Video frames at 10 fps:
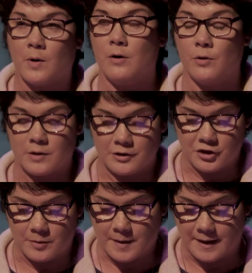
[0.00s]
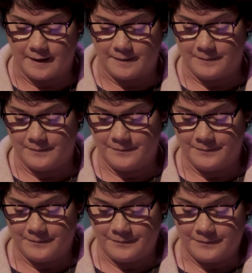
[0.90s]
our local GP.
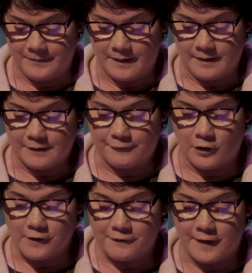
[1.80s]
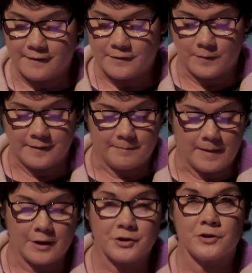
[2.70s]
The first visit was in
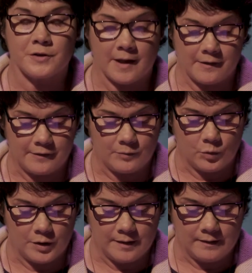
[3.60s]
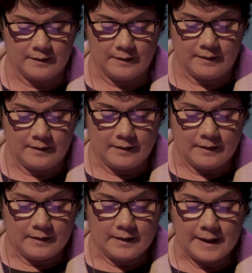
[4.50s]
March 2001.
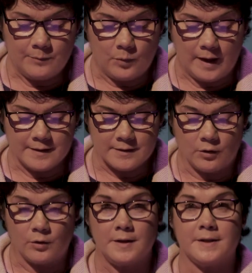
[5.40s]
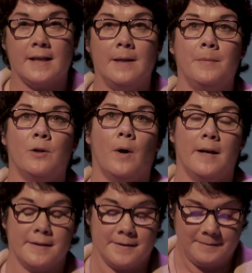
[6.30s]
Liam went only to keep me
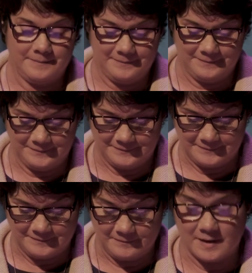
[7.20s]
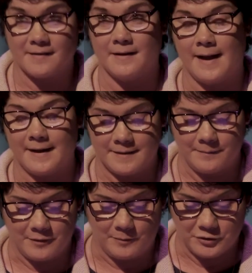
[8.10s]
quiet, because I nagged him
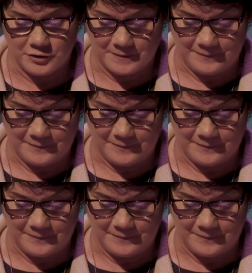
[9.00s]
so much.